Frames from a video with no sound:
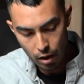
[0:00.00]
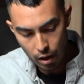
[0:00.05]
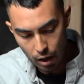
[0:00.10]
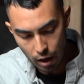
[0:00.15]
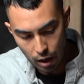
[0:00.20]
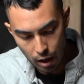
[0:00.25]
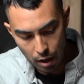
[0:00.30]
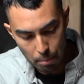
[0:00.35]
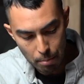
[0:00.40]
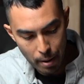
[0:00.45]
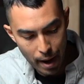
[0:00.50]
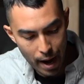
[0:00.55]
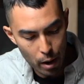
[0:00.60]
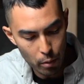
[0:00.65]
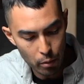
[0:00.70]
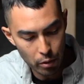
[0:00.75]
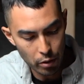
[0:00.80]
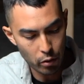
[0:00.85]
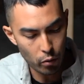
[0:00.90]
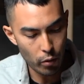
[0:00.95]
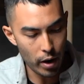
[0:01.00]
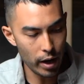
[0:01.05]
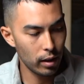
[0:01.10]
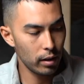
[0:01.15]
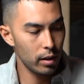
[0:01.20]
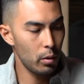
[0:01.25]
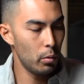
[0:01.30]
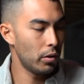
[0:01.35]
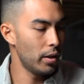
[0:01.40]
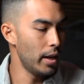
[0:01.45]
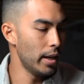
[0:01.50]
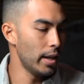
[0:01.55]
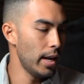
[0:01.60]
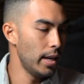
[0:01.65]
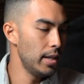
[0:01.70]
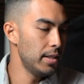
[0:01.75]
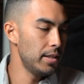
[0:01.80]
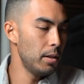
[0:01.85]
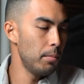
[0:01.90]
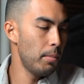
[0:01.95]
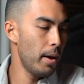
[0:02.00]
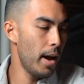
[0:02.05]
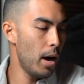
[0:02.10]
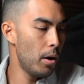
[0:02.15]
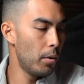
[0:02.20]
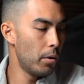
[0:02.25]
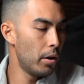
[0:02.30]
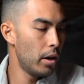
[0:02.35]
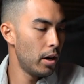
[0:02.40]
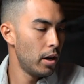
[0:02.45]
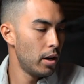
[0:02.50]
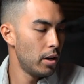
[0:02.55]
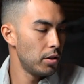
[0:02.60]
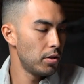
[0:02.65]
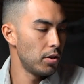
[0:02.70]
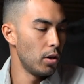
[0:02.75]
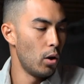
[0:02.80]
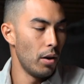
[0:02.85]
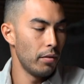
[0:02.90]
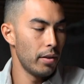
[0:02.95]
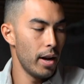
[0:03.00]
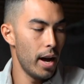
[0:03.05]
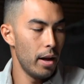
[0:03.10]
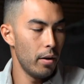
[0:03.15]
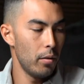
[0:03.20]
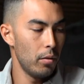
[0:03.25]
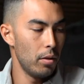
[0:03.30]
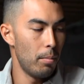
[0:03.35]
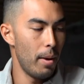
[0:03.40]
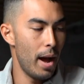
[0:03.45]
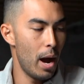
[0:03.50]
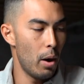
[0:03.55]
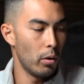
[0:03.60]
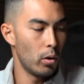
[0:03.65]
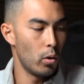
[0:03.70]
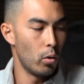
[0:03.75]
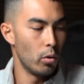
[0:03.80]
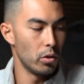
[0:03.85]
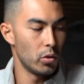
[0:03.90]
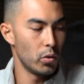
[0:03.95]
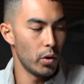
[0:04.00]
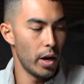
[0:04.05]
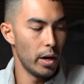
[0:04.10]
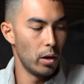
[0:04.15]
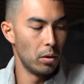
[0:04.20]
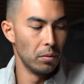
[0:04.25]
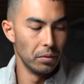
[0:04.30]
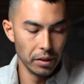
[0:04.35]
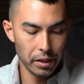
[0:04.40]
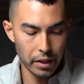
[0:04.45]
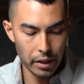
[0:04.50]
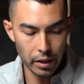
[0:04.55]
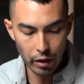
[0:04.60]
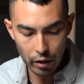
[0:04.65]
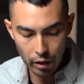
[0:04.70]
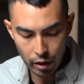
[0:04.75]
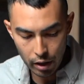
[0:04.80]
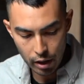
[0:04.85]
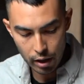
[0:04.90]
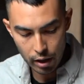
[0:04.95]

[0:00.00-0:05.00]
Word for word: uh, power directly with like A C power. So I've got the power cords right over here.